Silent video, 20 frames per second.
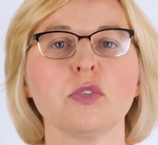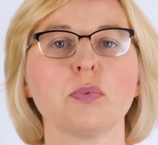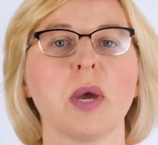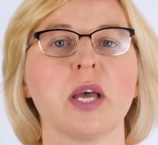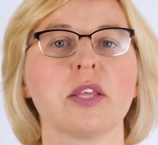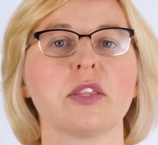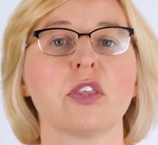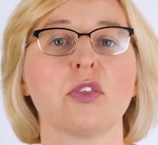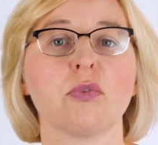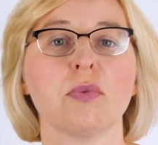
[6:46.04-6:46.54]
is
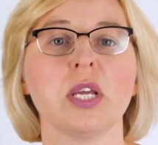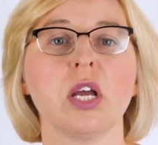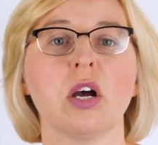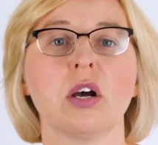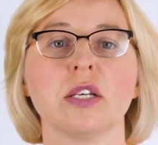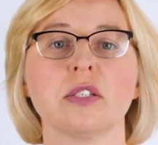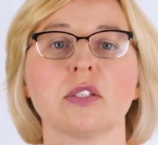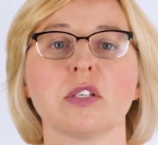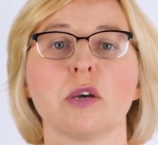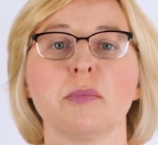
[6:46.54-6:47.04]
where the 3
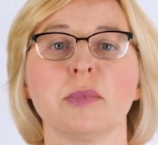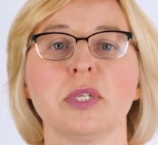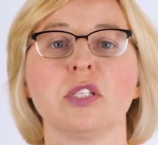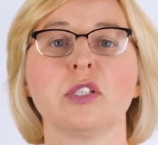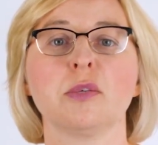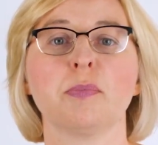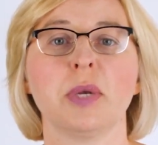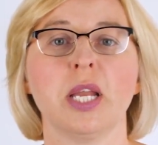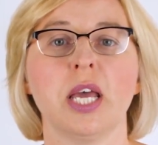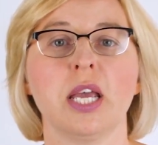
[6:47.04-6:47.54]
I's come
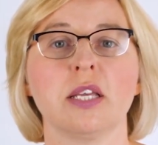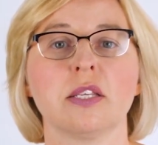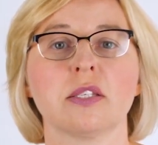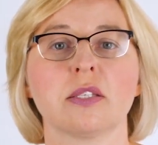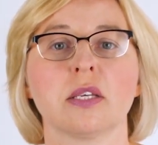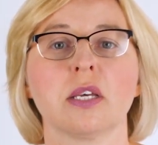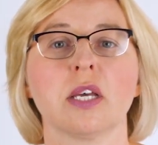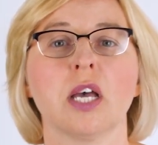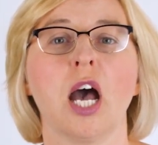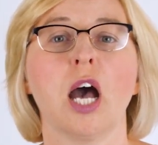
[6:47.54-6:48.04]
into
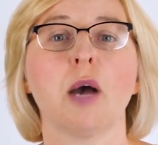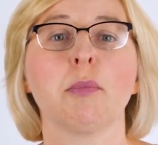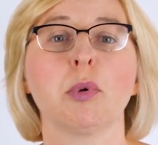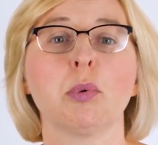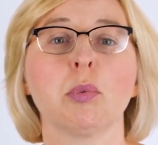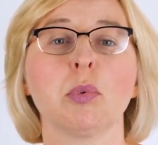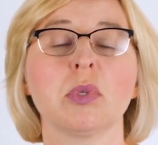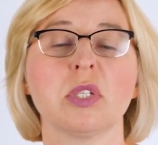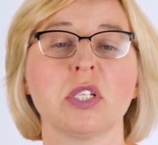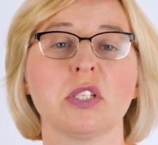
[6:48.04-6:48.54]
place, and we
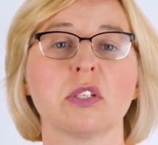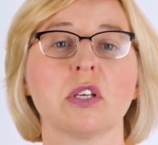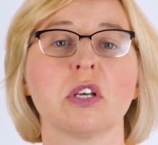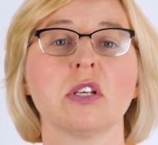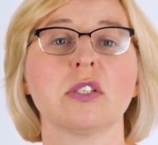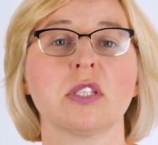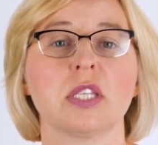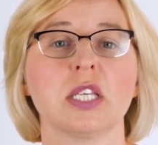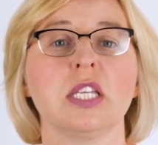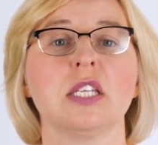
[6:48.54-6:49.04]
will
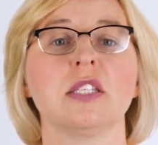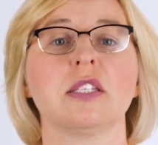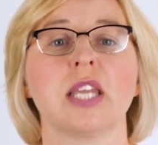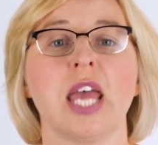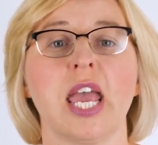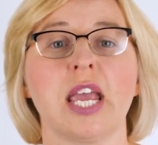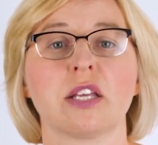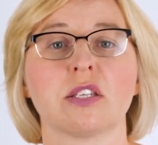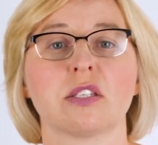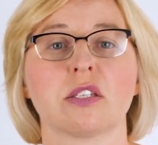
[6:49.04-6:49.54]
discuss these
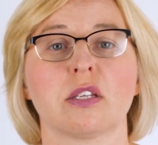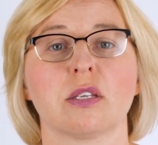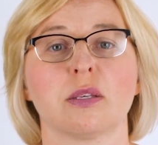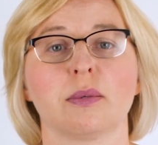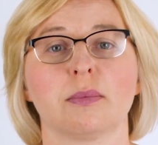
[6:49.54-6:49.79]
next.